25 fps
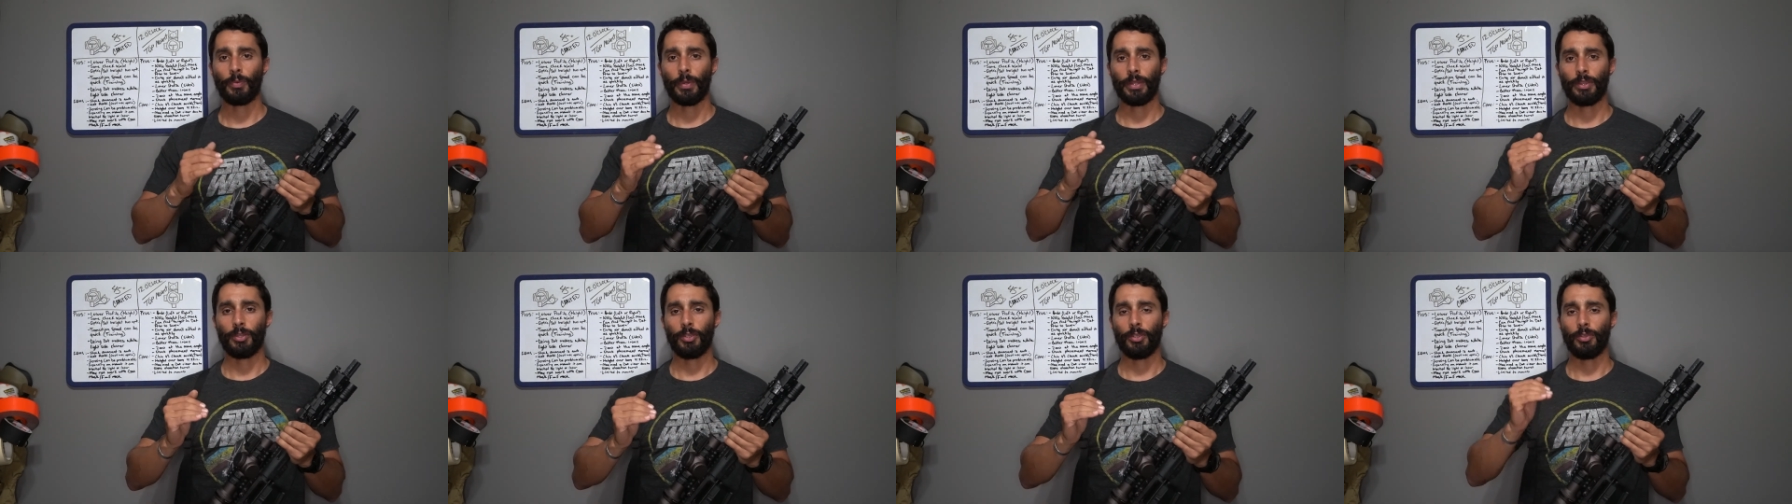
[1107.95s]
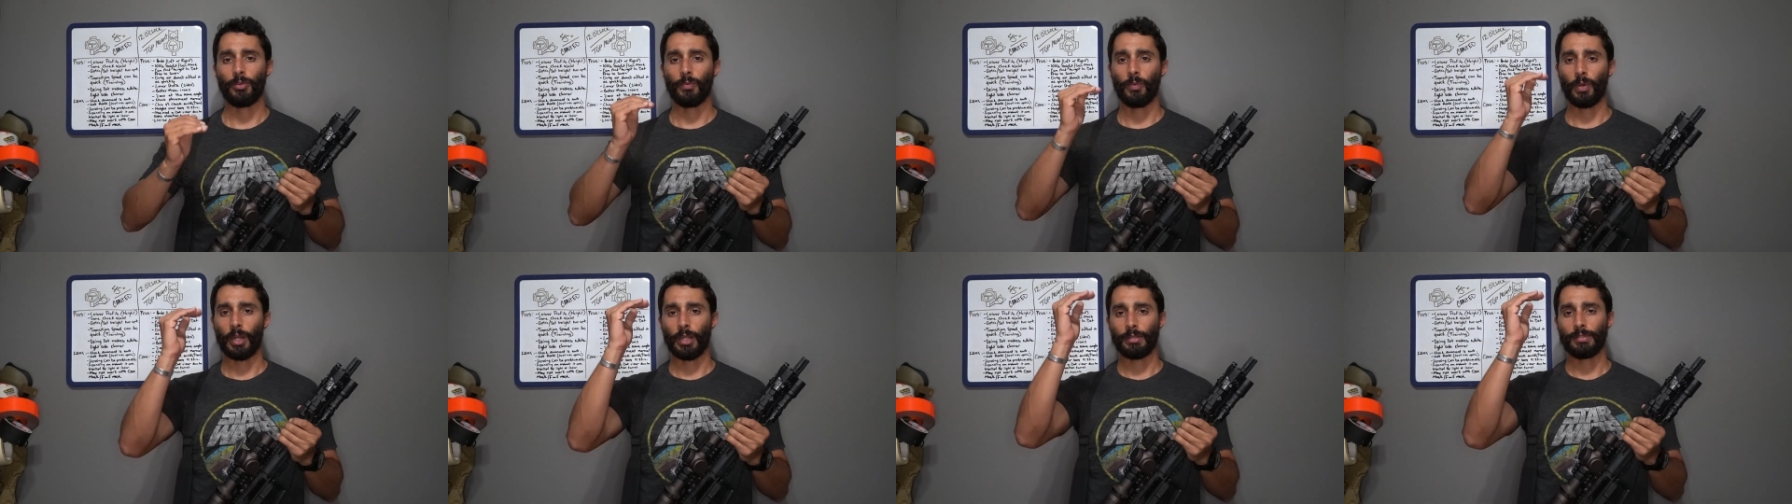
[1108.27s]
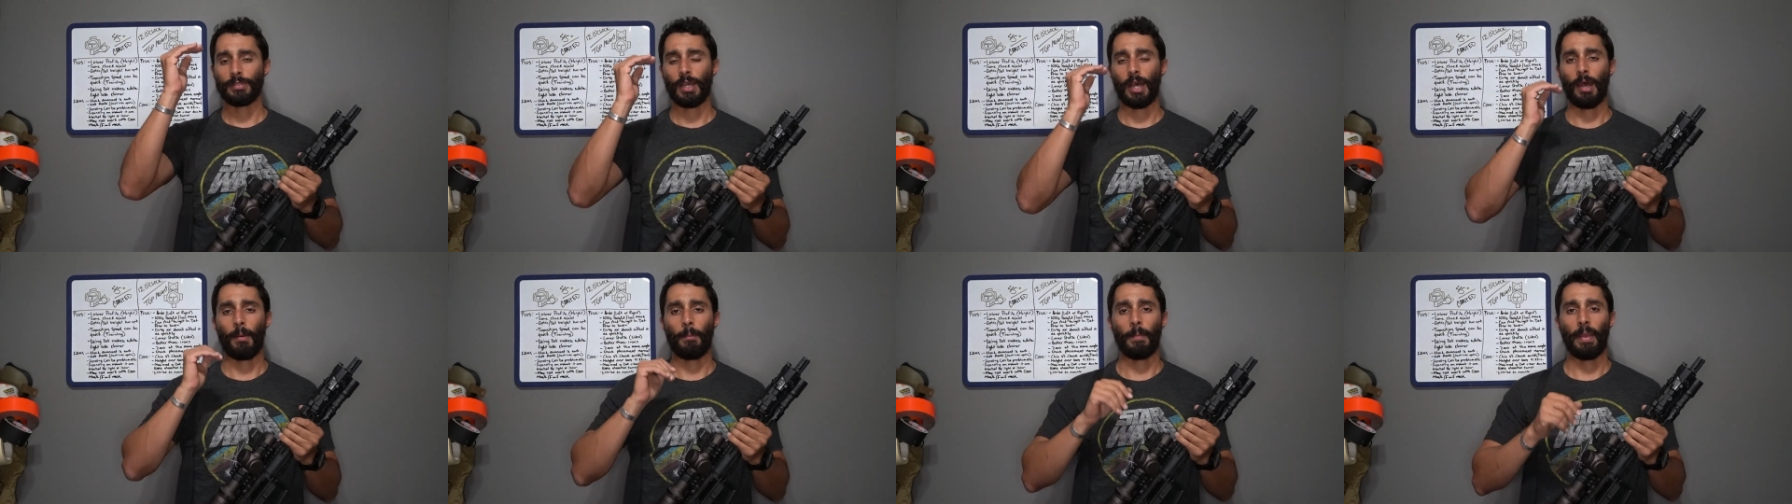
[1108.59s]
whether you want
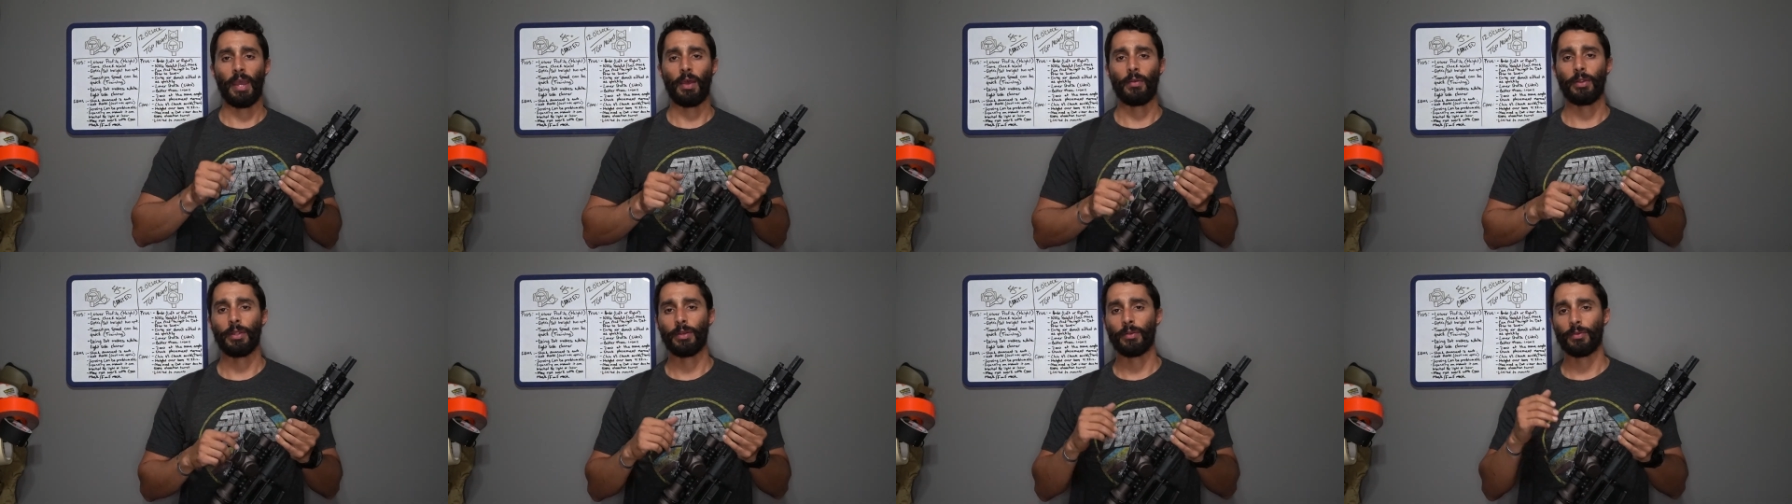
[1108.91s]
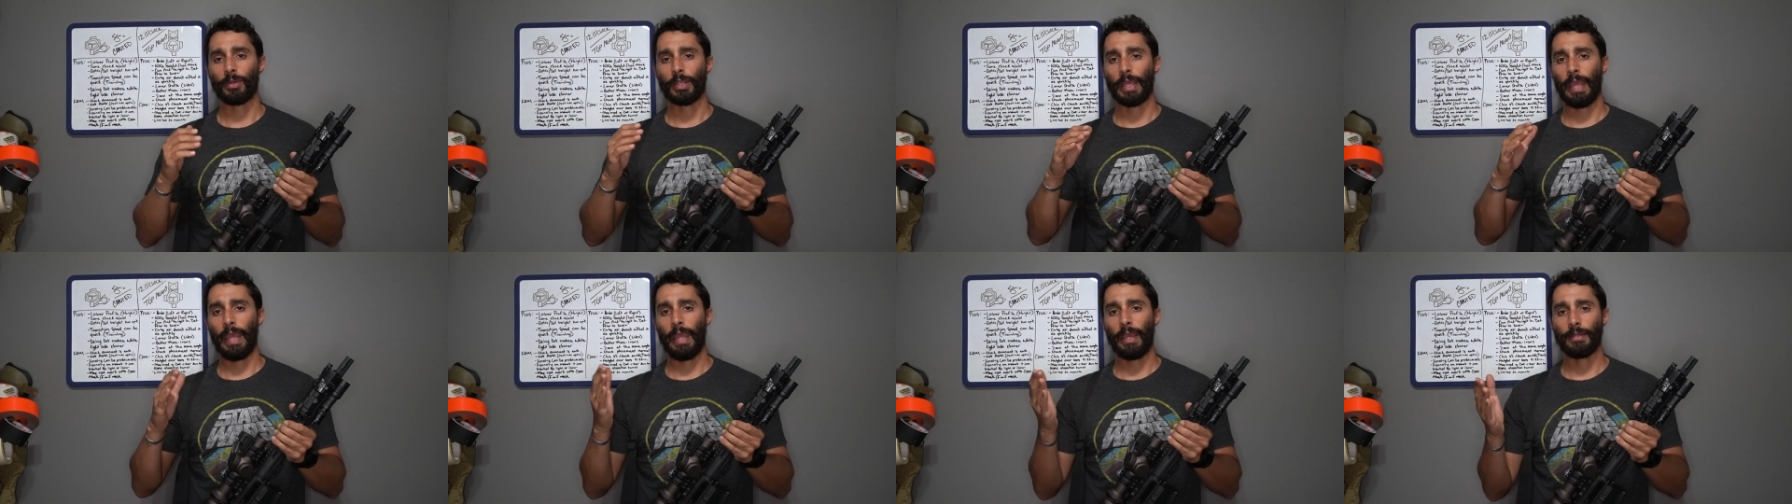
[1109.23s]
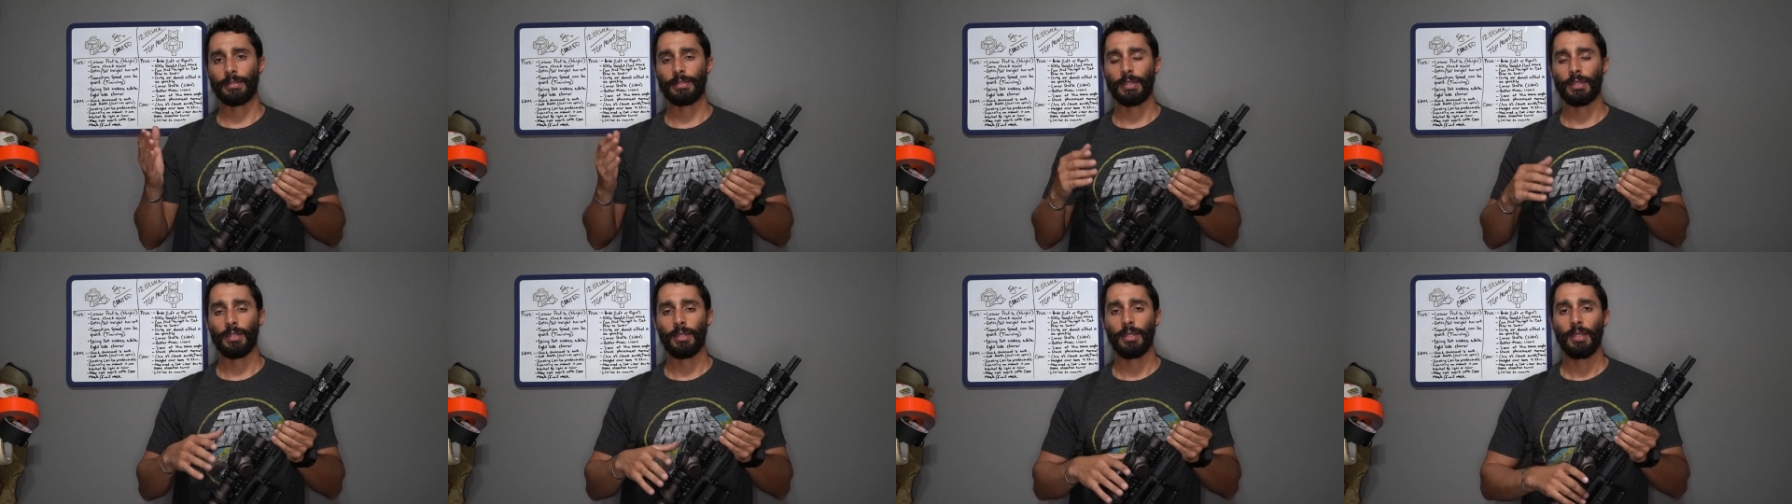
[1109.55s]
to top mount it or
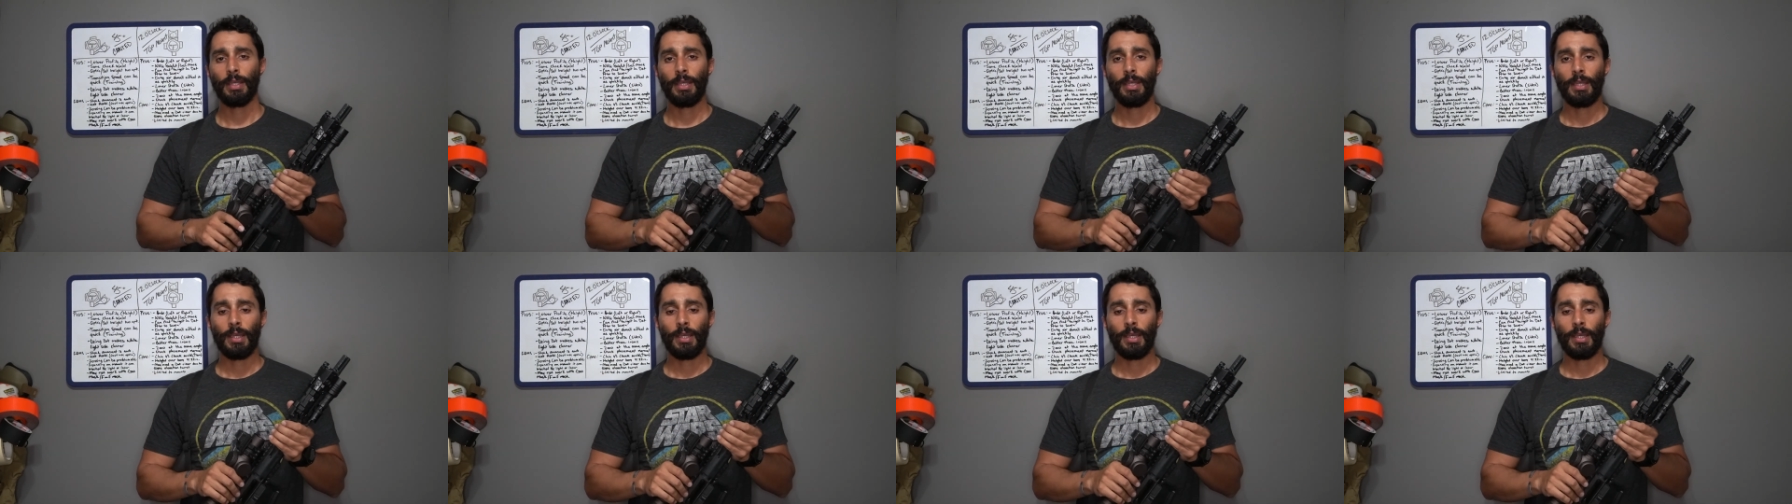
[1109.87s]
cant it.